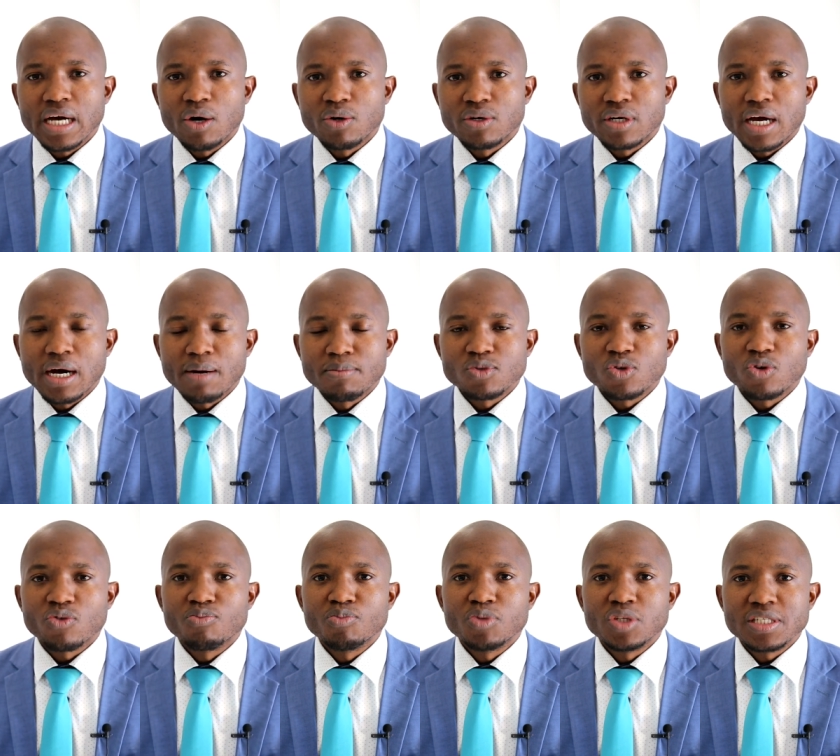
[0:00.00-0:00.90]
outcomes
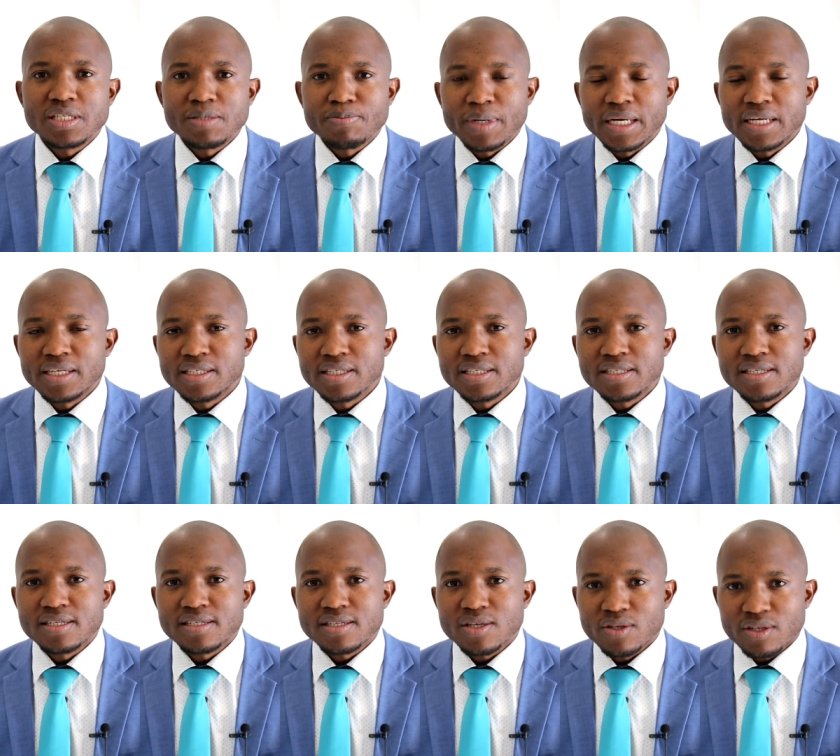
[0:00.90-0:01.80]
of municipalities
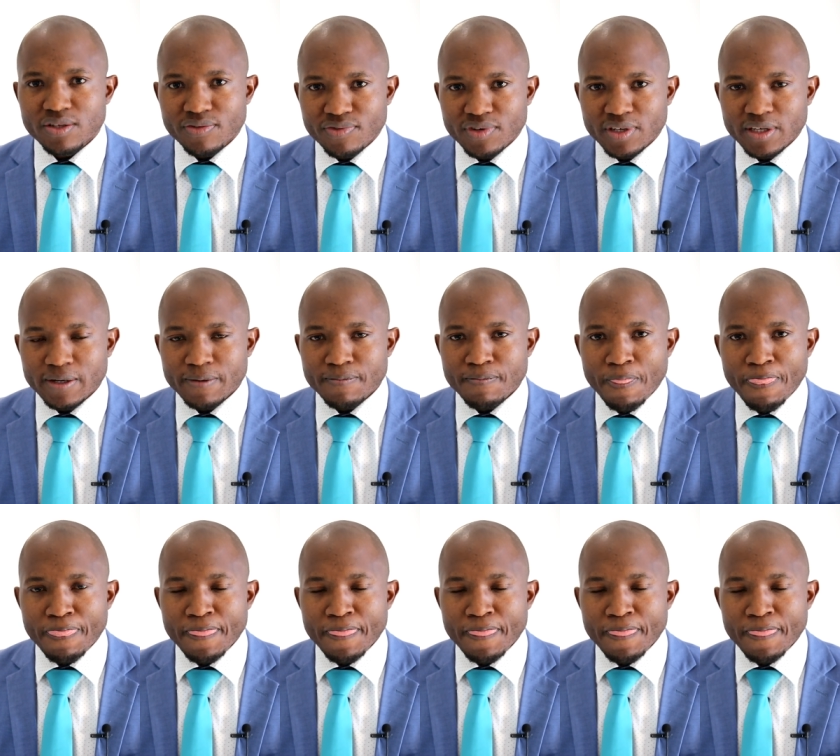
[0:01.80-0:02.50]
in South Africa.